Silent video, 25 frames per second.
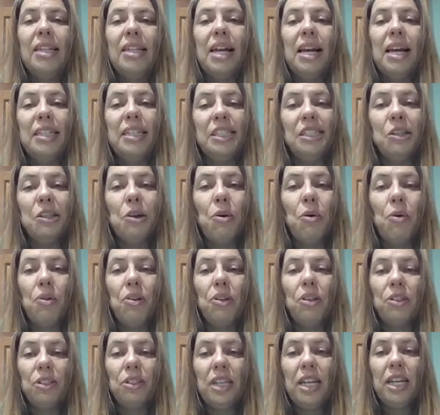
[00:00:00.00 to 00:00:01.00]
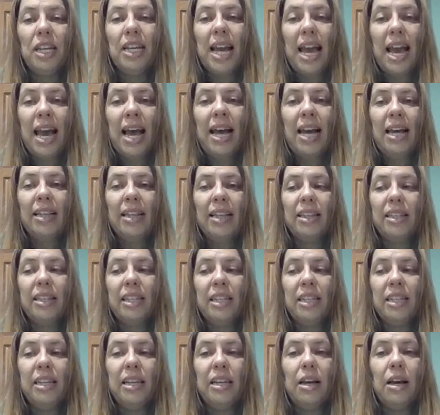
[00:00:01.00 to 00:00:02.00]
And so looking at
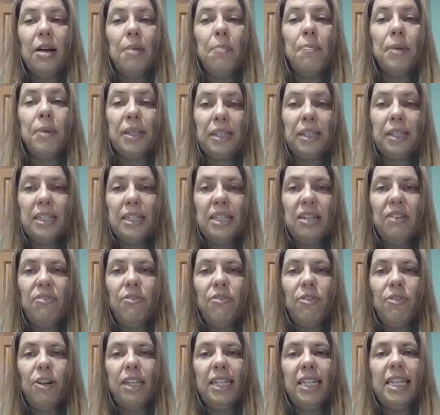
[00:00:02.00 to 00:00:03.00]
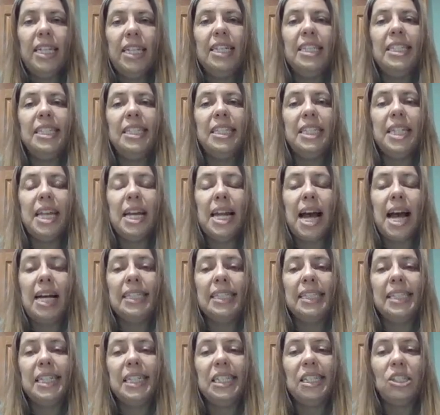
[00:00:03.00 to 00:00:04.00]
the ability for kids to get
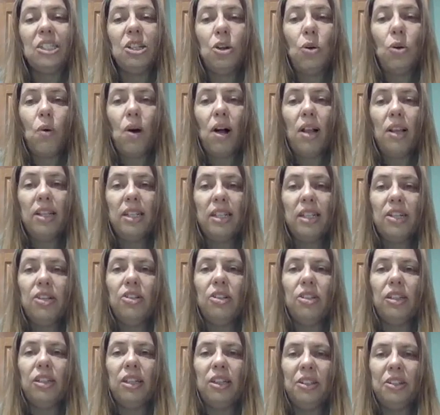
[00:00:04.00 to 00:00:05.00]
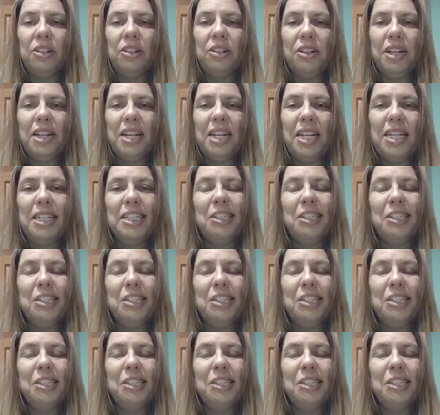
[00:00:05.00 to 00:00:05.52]
access to quality early learning.